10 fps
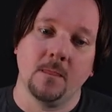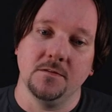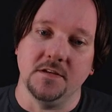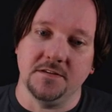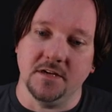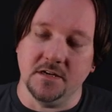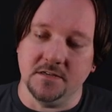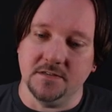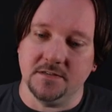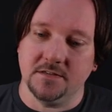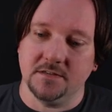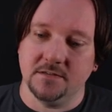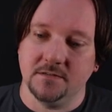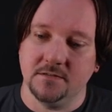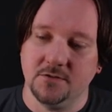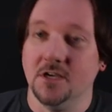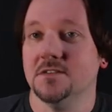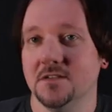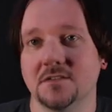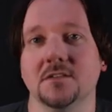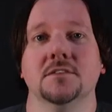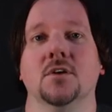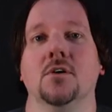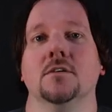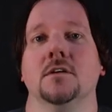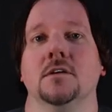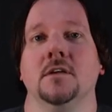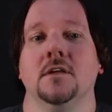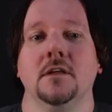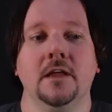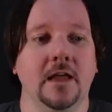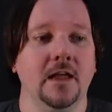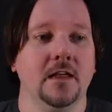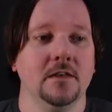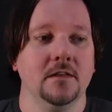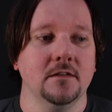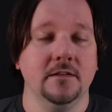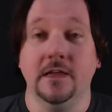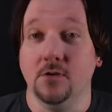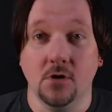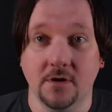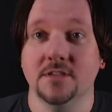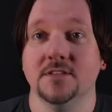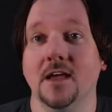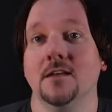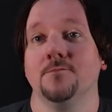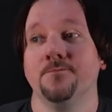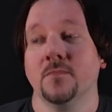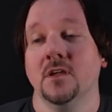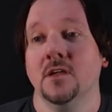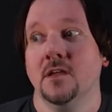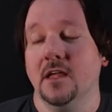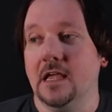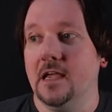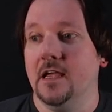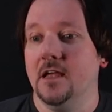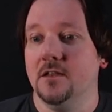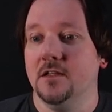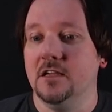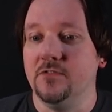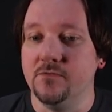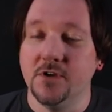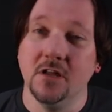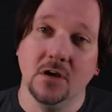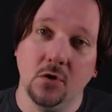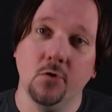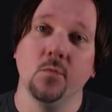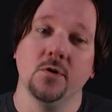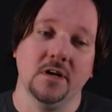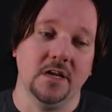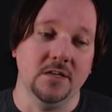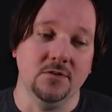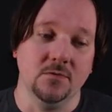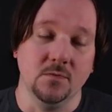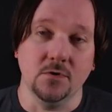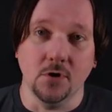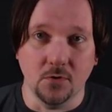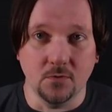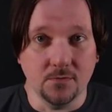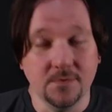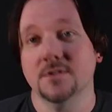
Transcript: that does justice to the song and harness that. And if you've done the homework and you know the